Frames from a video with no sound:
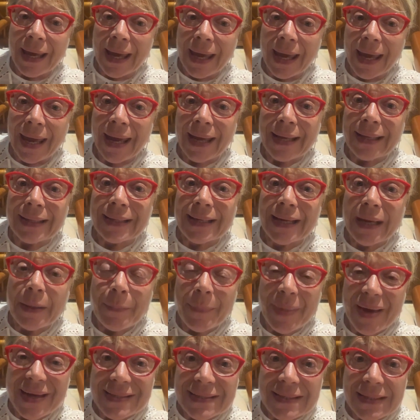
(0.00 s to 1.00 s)
and
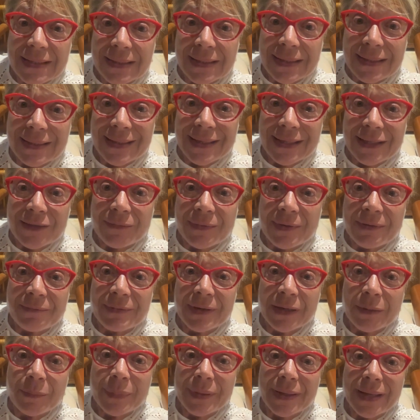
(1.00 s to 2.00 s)
capacity that we
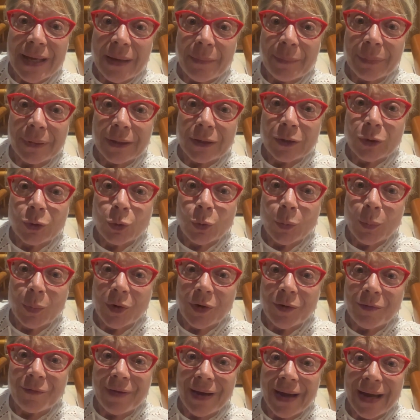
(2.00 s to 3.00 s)
will be able to
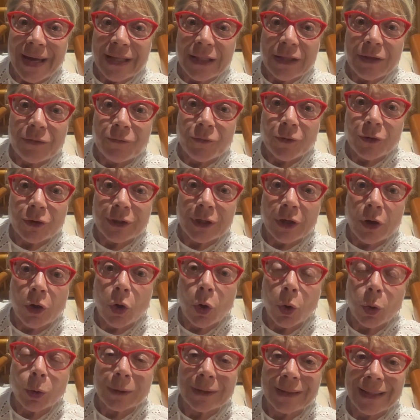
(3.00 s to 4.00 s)
provide for the
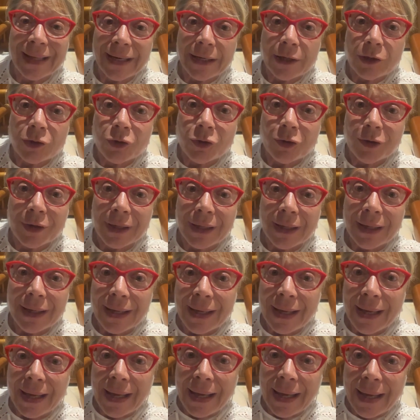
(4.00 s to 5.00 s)
whole territory.
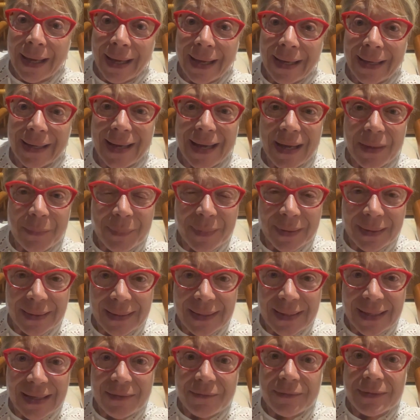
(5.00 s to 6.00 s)
And I
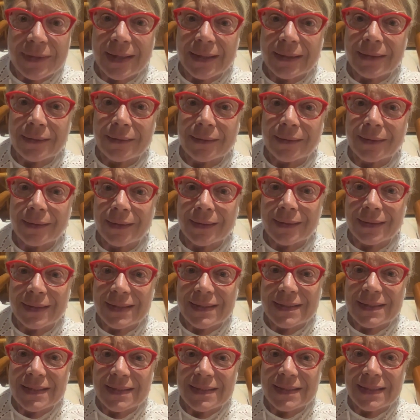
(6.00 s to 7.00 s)
believe that
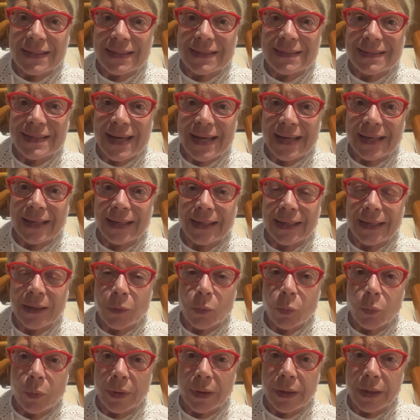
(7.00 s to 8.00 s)
this is exactly
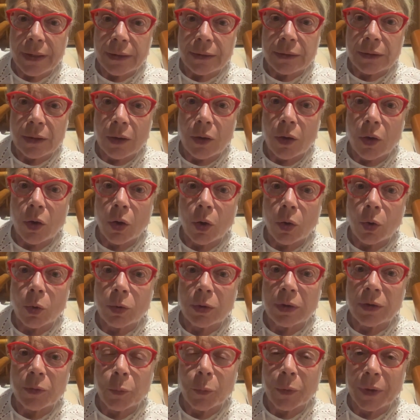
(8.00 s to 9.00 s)
where the
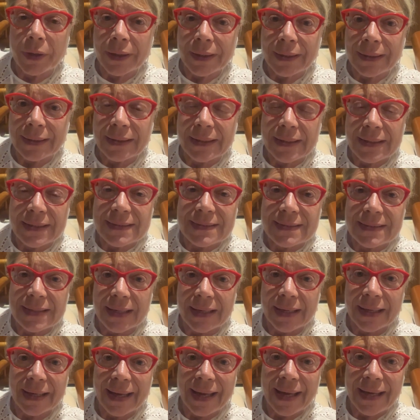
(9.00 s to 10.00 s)
whole world is
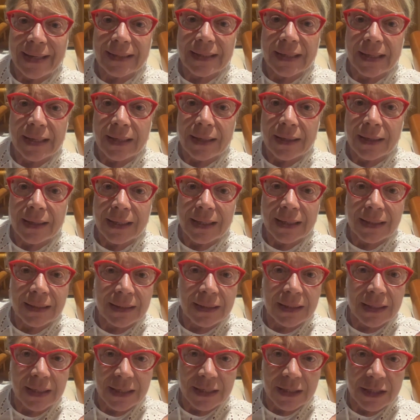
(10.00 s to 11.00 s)
heading
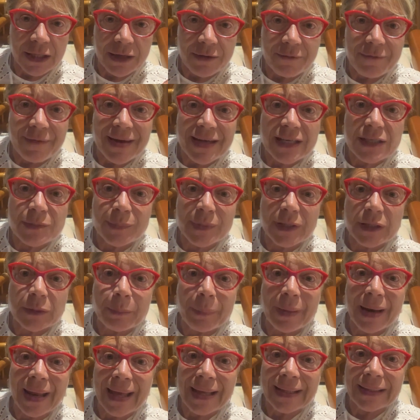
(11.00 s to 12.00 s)
in the investment
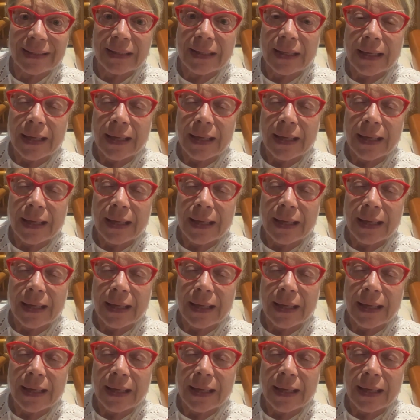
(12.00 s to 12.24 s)
plan.